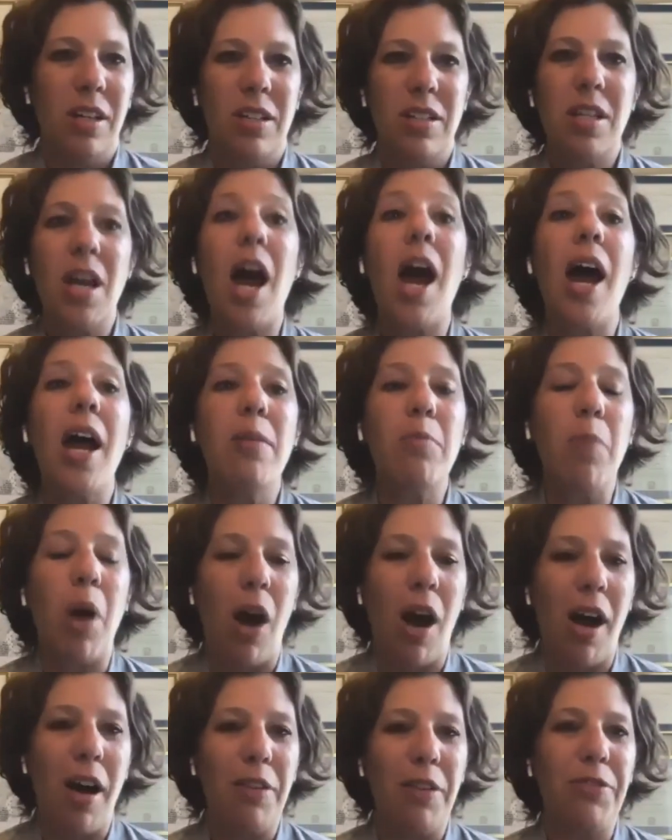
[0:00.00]
time
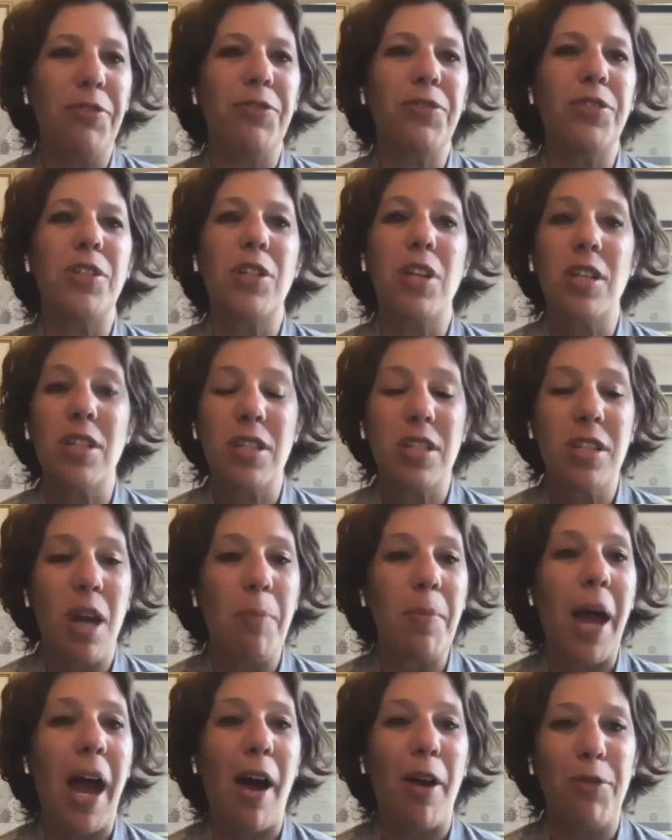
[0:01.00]
off to
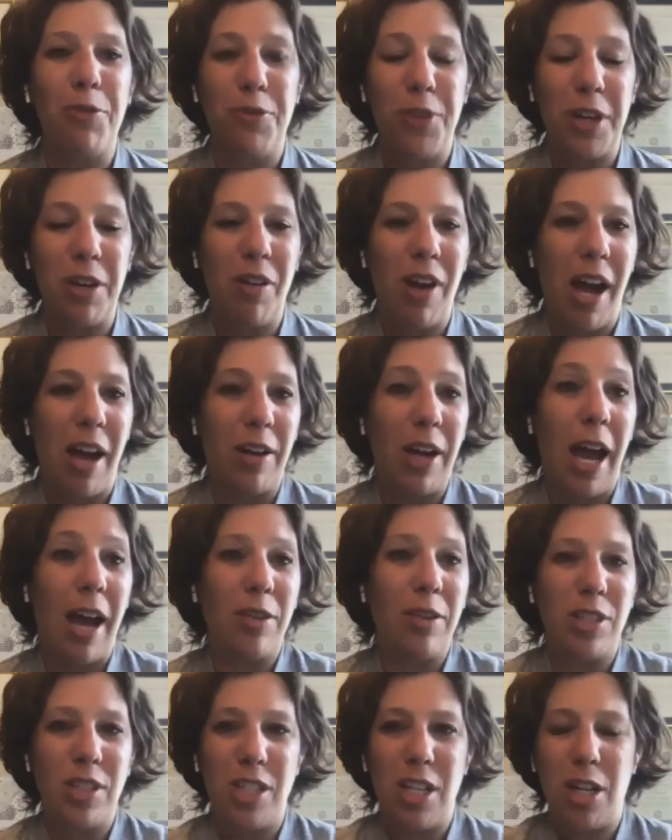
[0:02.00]
somehow figure out how
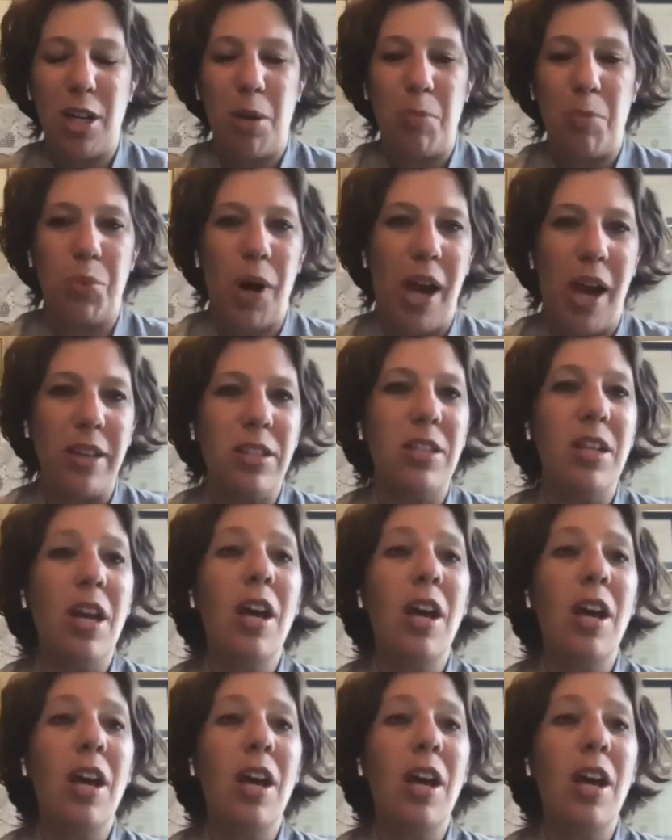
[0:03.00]
to decompress